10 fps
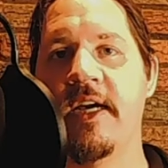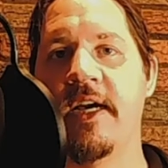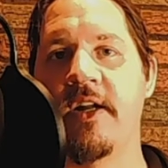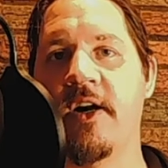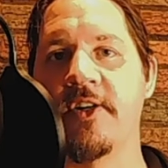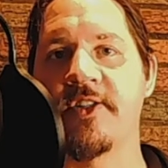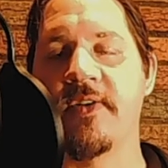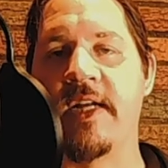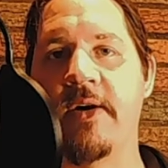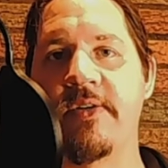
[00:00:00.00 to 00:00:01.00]
And
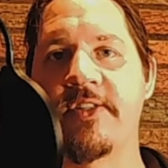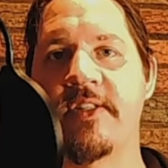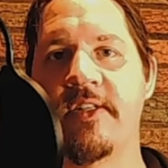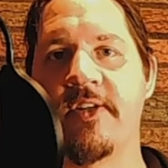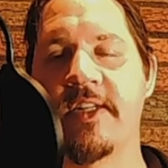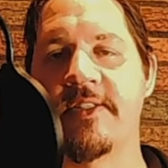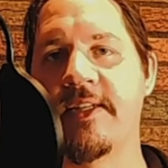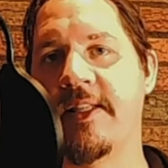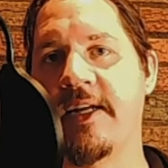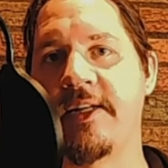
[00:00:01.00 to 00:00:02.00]
also now you can
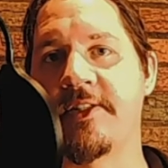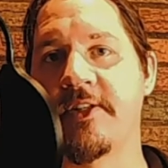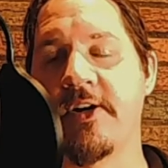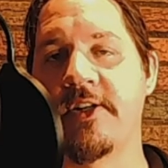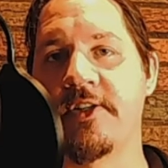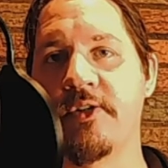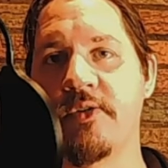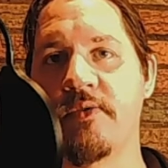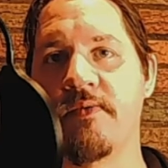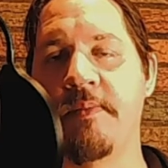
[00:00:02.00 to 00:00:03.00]
see that he's starting
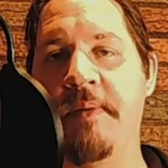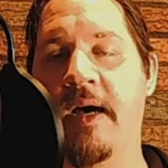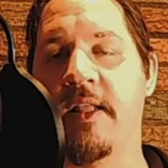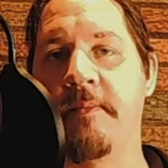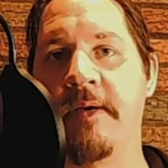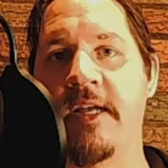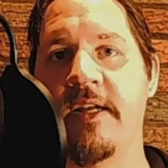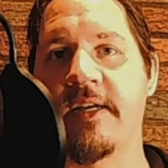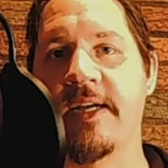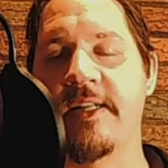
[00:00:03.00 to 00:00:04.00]
to rebel a
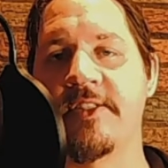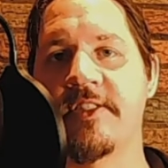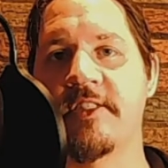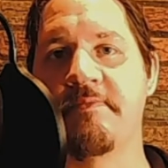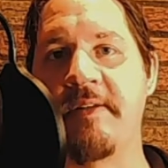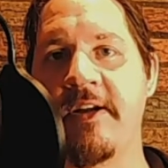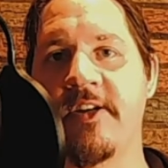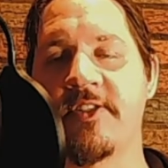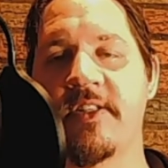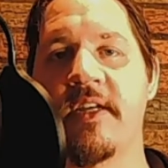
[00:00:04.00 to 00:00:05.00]
bit against
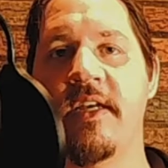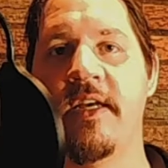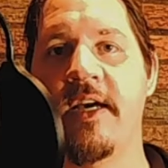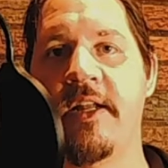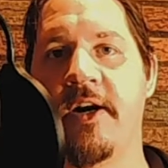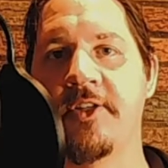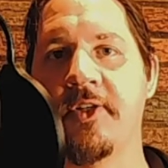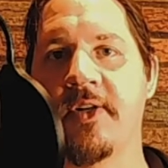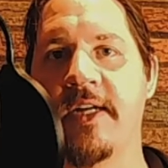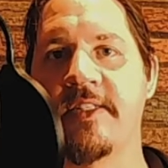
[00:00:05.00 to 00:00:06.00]
Spears and
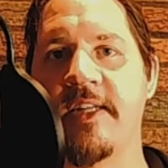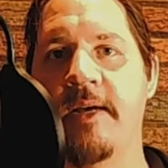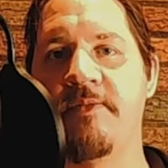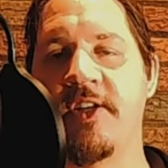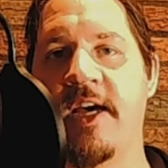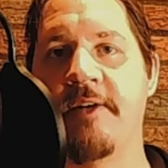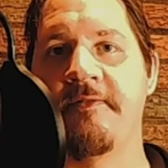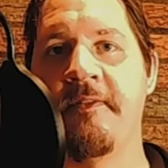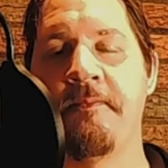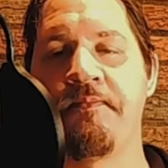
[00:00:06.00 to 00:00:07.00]
also against
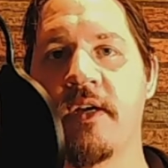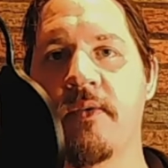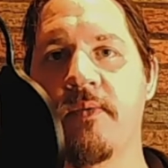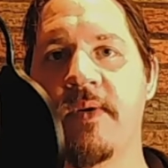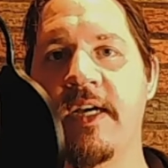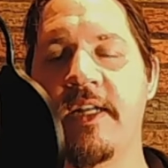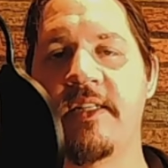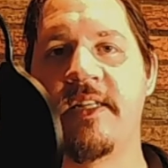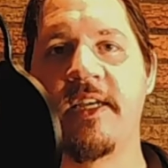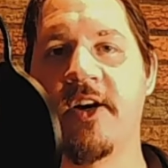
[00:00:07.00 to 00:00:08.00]
MJF.
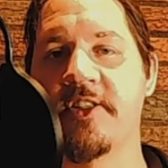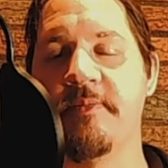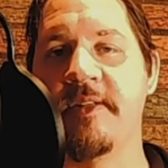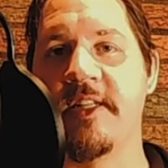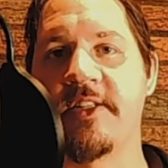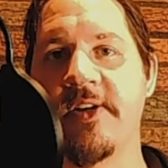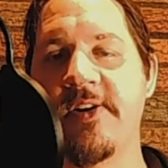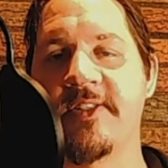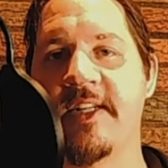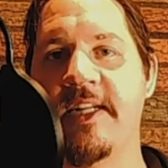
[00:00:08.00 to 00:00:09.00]
When he ultimately
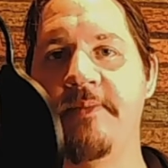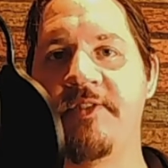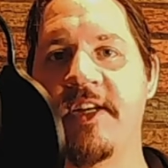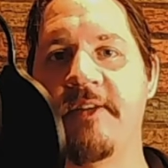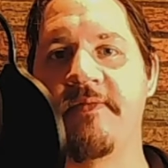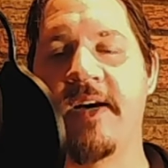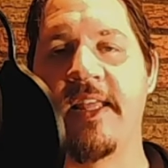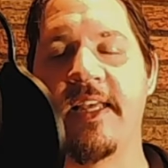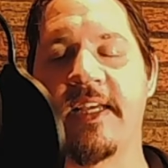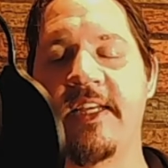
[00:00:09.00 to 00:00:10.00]
turns on MJF, I
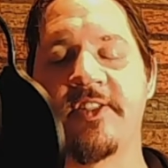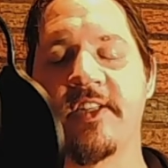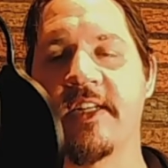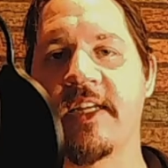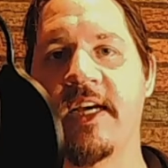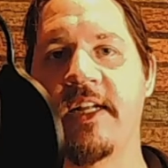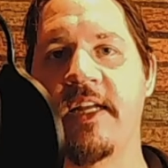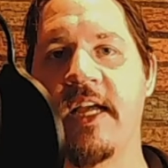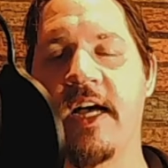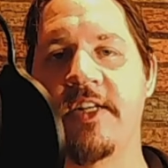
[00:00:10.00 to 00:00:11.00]
think he's going to get
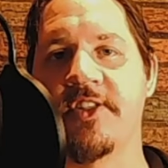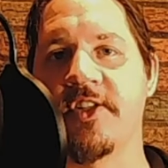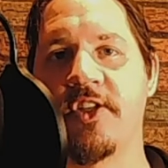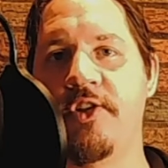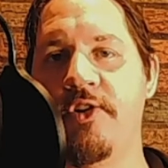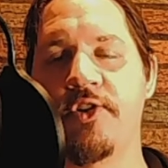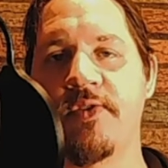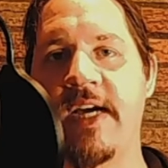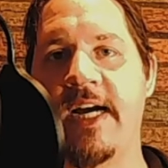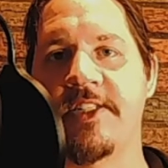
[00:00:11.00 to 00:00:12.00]
just a huge
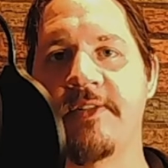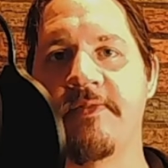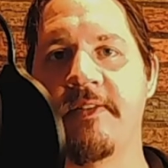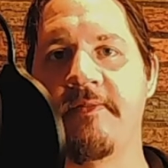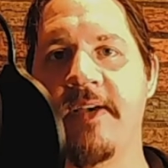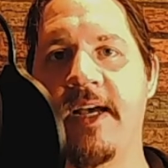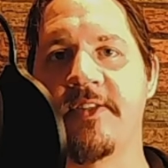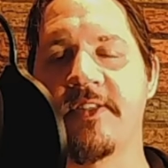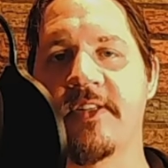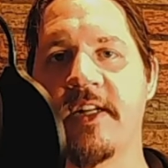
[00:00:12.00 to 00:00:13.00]
reaction from the
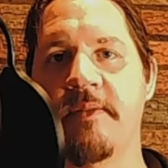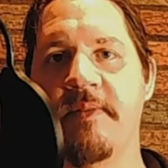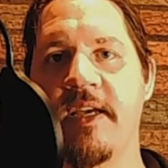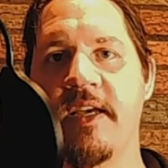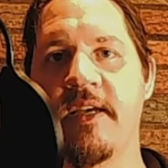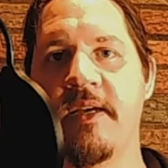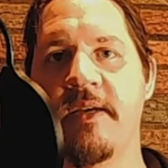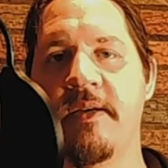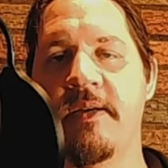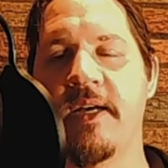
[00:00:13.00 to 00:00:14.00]
fans. It's going to be,
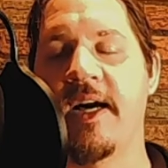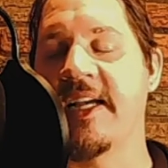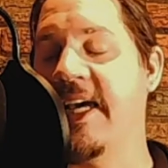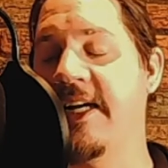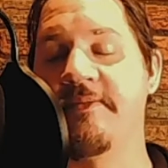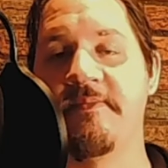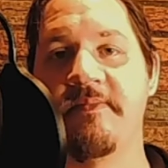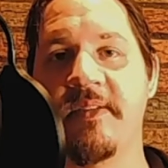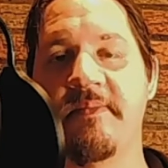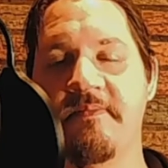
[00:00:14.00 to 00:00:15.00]
again,
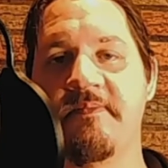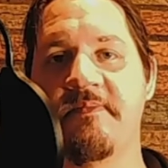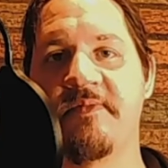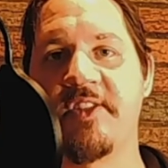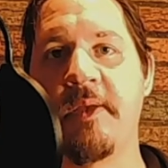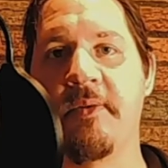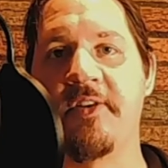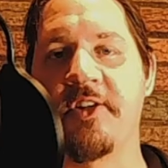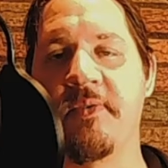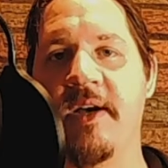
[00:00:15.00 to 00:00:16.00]

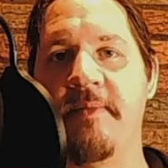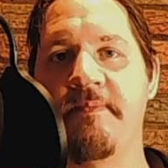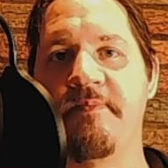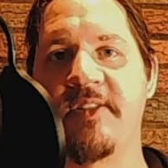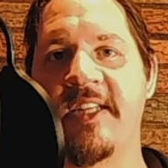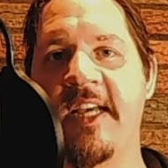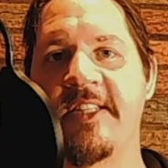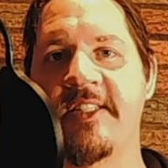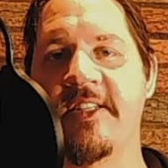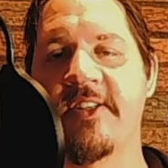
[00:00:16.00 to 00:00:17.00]
similar to when
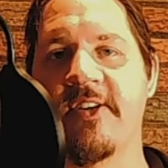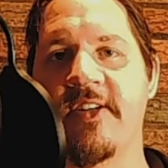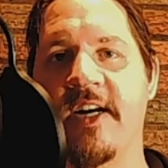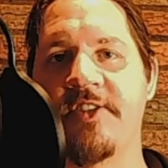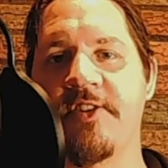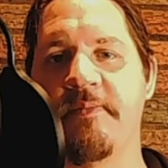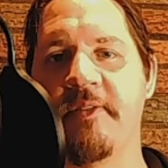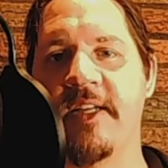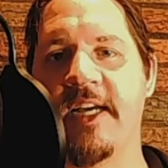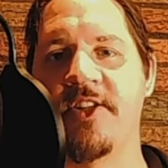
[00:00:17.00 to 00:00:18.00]
Batista turned on
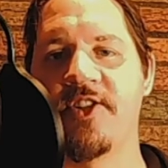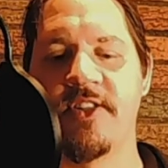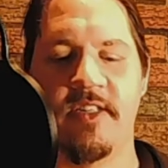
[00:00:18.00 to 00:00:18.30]
Triple H.